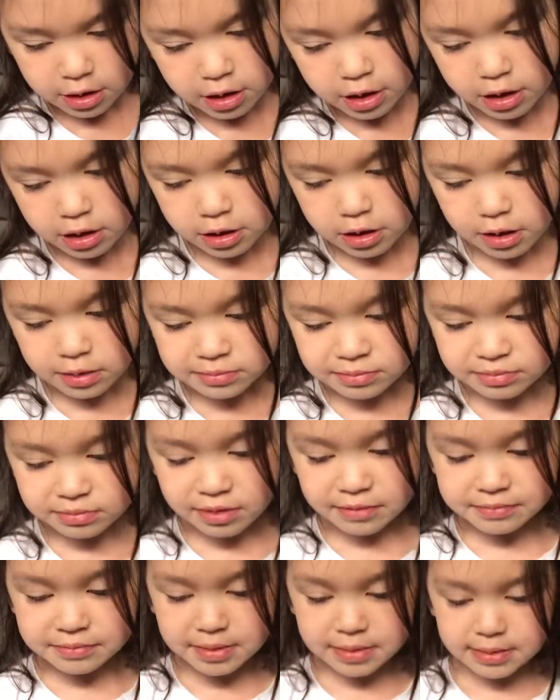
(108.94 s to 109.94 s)
It comes
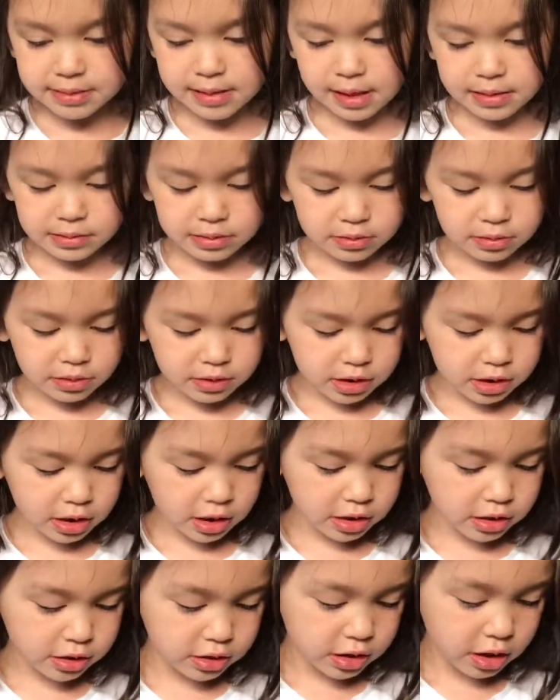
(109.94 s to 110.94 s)
with the stencils
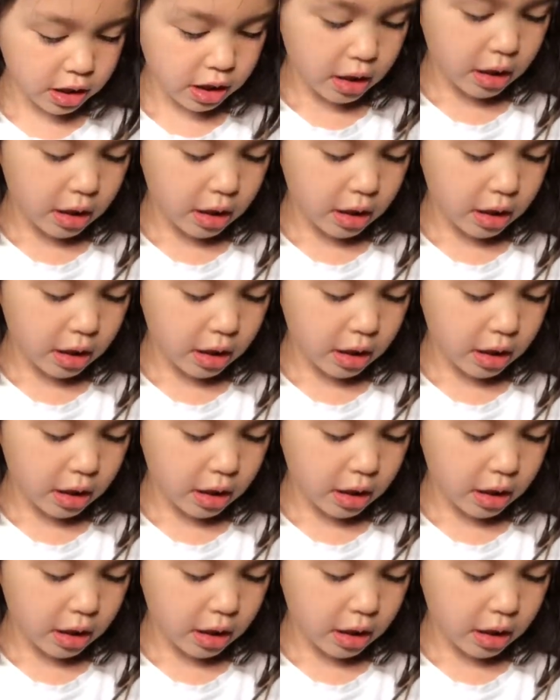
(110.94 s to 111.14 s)
because